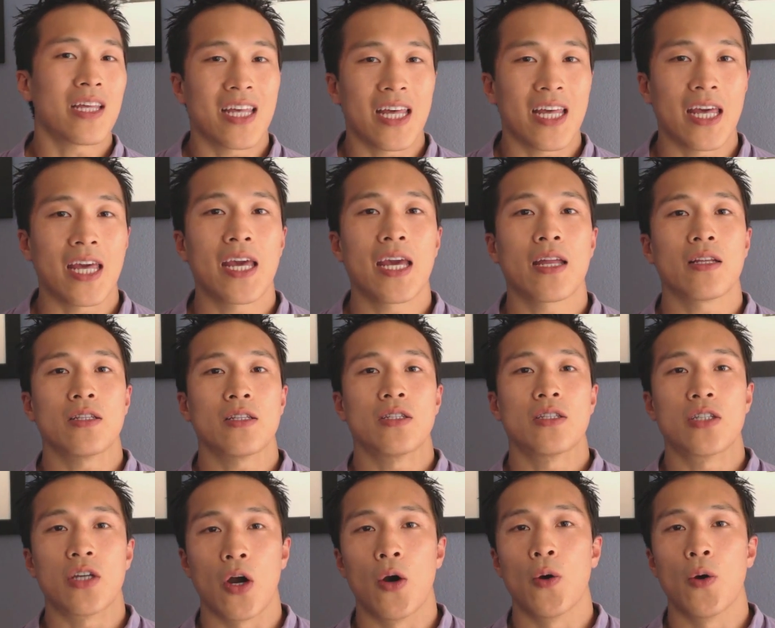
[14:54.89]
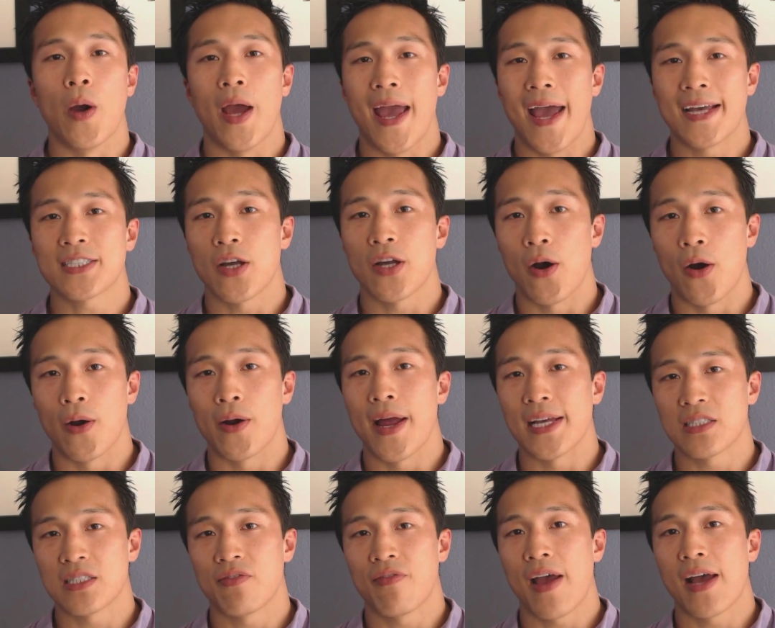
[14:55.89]
can't go as hard, as
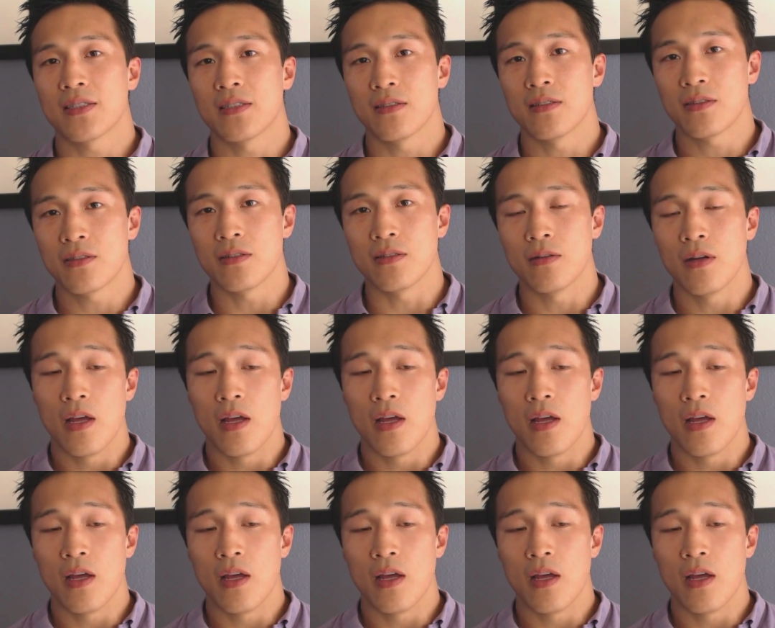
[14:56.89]
fast as you.